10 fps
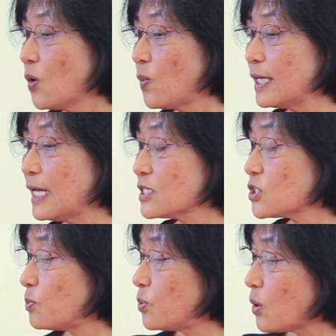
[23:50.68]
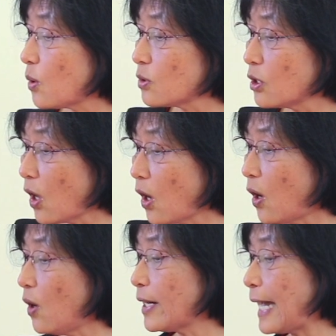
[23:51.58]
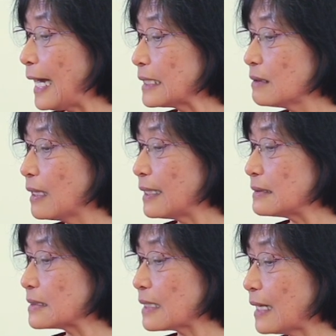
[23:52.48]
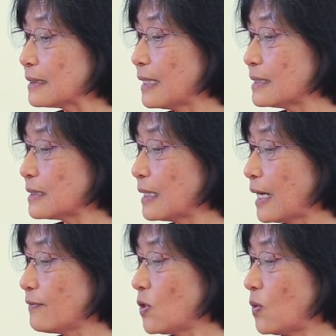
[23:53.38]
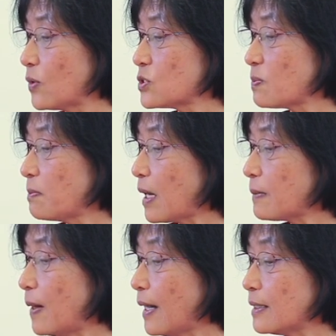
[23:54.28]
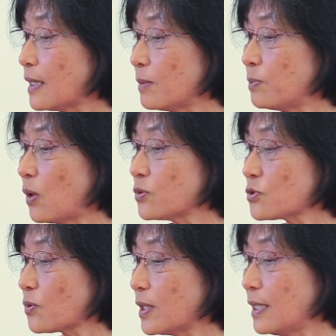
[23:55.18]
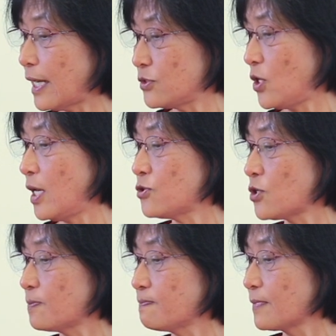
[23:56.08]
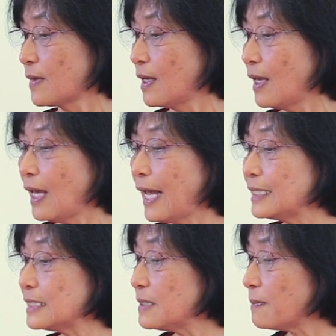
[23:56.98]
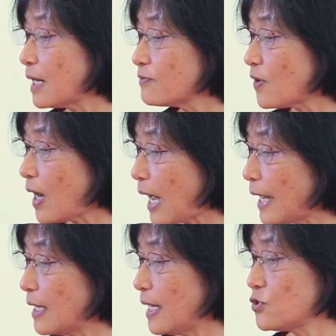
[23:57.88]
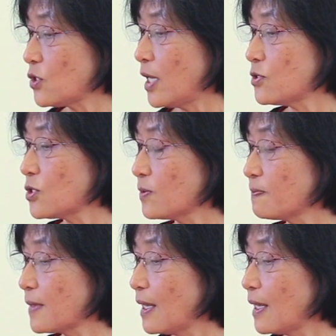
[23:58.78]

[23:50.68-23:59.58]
when there's a prolonged adolescent life course marked by compulsory education and the demand for higher education.